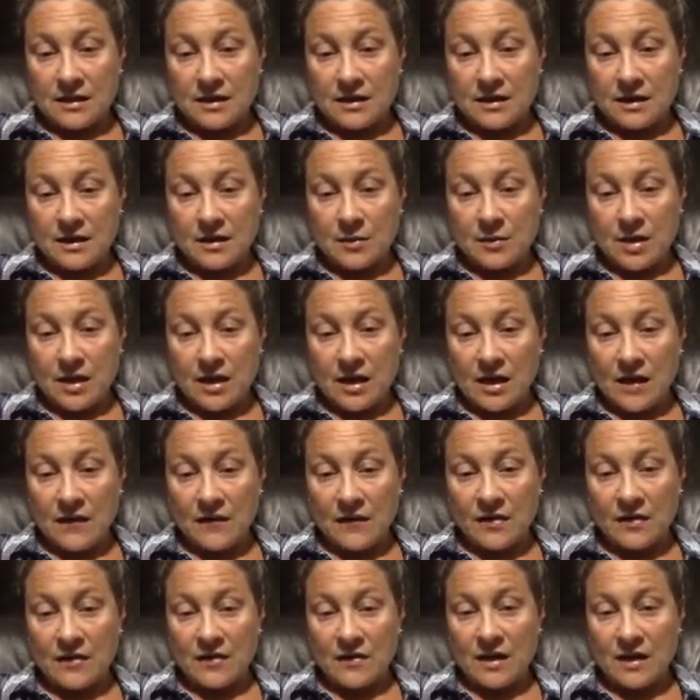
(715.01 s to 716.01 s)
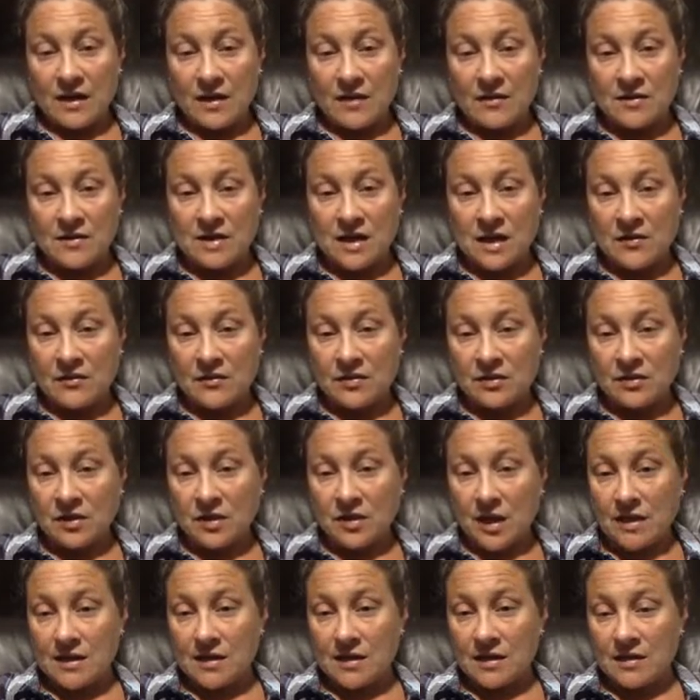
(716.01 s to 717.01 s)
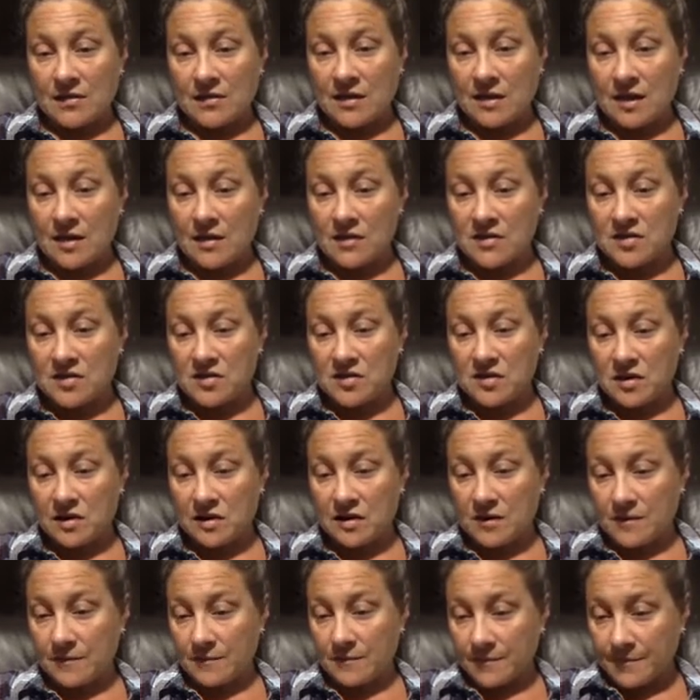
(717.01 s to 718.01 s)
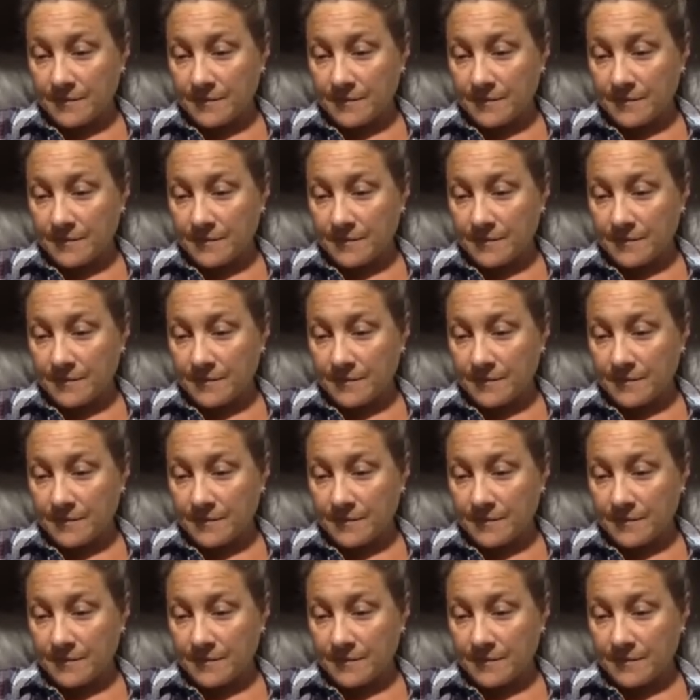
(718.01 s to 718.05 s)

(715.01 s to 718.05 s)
Anybody have anything else? Heather, you got anything else? You good?